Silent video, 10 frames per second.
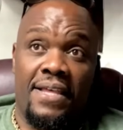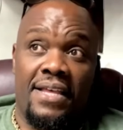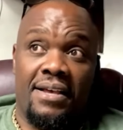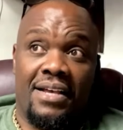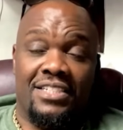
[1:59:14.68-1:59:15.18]

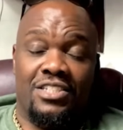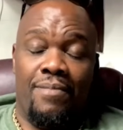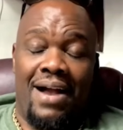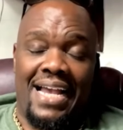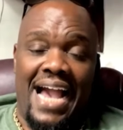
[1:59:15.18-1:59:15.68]
Because
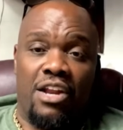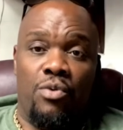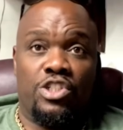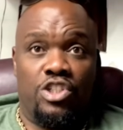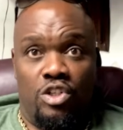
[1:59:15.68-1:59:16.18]
my guy, I don't
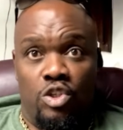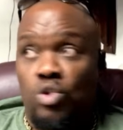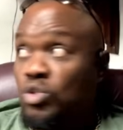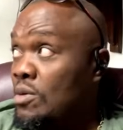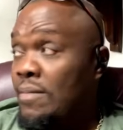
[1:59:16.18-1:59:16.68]
want you to
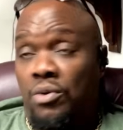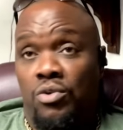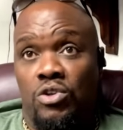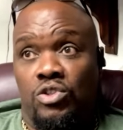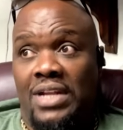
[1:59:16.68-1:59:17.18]
lose on my
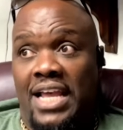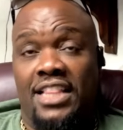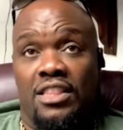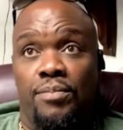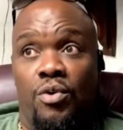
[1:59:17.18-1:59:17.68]
roll. So when I hit
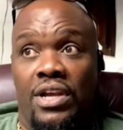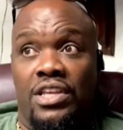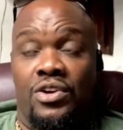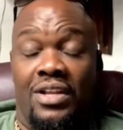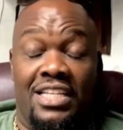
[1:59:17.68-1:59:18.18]
the point,
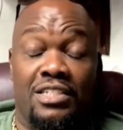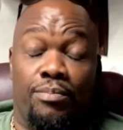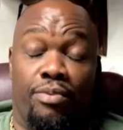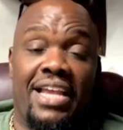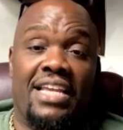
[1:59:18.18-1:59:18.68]
you at least a
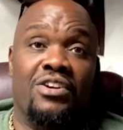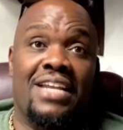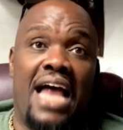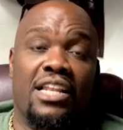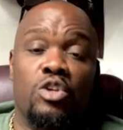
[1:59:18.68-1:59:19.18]
break it. You're
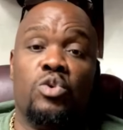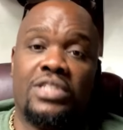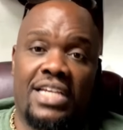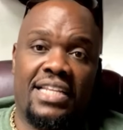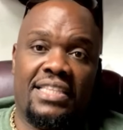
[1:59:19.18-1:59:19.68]
not
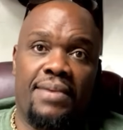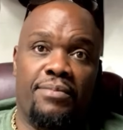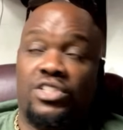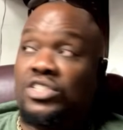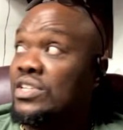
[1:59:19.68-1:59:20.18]
losing anything, but
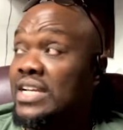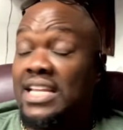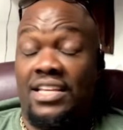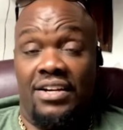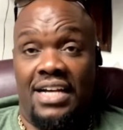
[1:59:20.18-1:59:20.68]
you're still
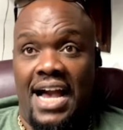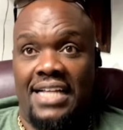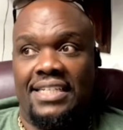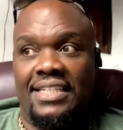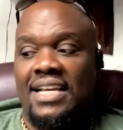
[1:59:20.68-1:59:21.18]
getting your
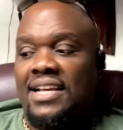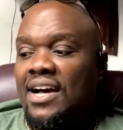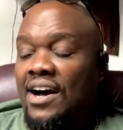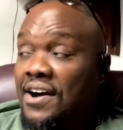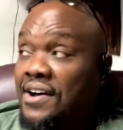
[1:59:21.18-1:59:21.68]
content.
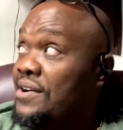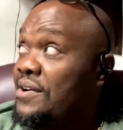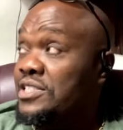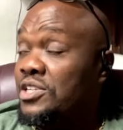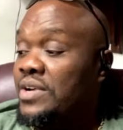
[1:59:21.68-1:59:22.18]
Oh, no,
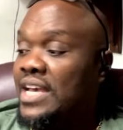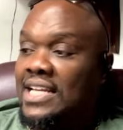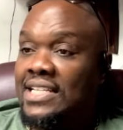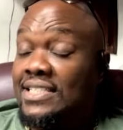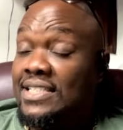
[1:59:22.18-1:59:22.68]
it's okay.
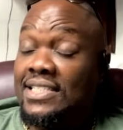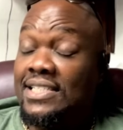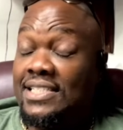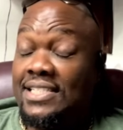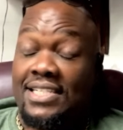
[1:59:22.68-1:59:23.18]
This.
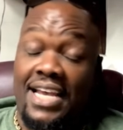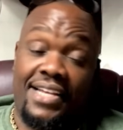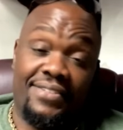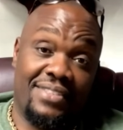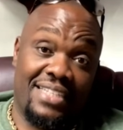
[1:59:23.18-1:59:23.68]
Hey,
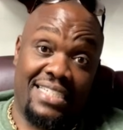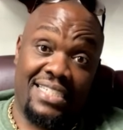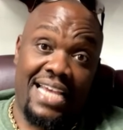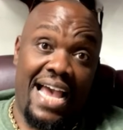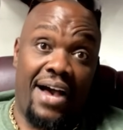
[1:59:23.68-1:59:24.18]
That's
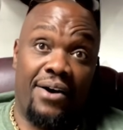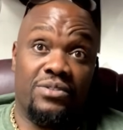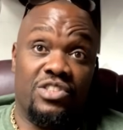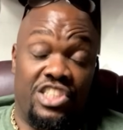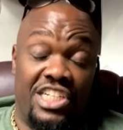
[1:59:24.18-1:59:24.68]
just how
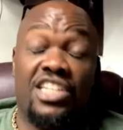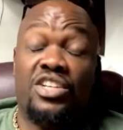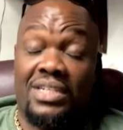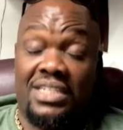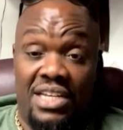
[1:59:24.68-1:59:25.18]

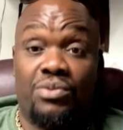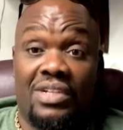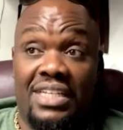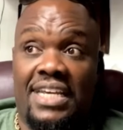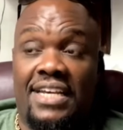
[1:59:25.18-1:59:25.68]
genuine he
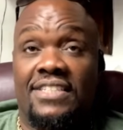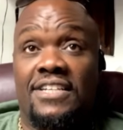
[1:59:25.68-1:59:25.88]
really is.